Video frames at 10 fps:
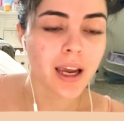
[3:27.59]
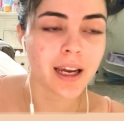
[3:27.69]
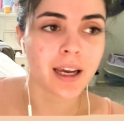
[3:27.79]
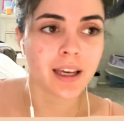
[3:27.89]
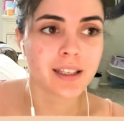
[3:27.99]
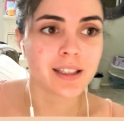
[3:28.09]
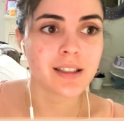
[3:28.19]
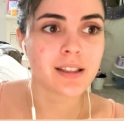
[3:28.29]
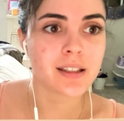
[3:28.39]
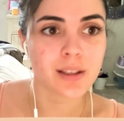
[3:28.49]
and
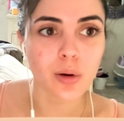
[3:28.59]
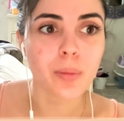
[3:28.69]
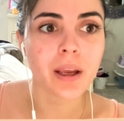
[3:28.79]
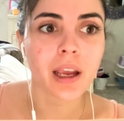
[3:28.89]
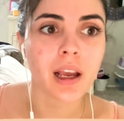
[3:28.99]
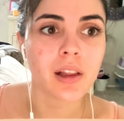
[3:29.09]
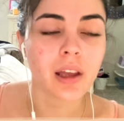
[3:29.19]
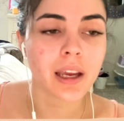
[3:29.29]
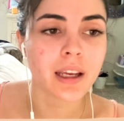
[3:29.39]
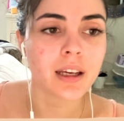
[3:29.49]
still being
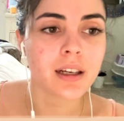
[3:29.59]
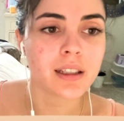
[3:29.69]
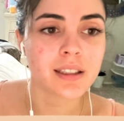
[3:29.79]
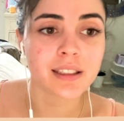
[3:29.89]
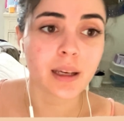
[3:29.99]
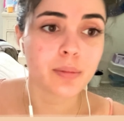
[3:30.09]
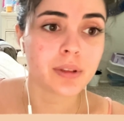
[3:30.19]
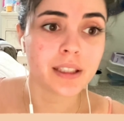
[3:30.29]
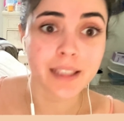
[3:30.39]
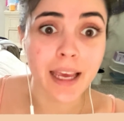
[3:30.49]
like a step
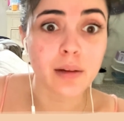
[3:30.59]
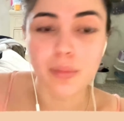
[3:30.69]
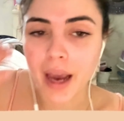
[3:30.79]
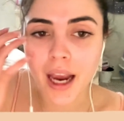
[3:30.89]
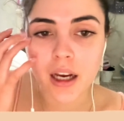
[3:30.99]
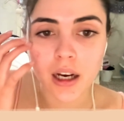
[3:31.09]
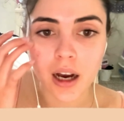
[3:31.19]
to 10 back.